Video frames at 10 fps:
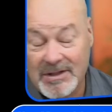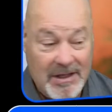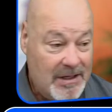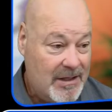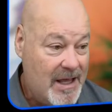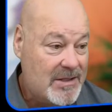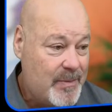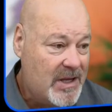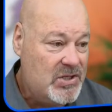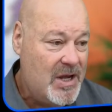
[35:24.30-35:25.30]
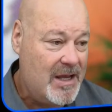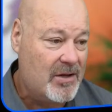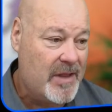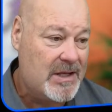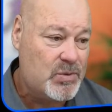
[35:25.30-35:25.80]
the end. That's my channel.
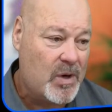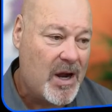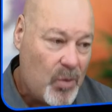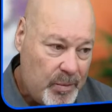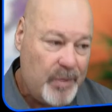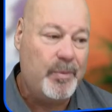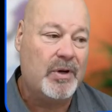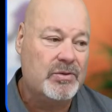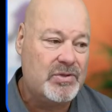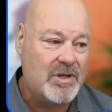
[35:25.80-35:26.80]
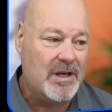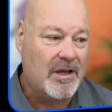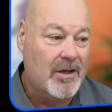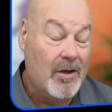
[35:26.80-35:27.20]
That's where I will be posting